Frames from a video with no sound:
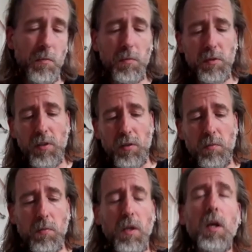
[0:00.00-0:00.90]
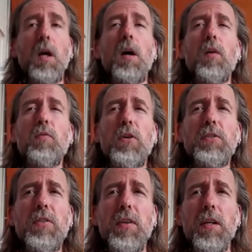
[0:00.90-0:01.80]
So
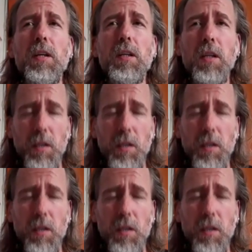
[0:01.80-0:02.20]
first thing,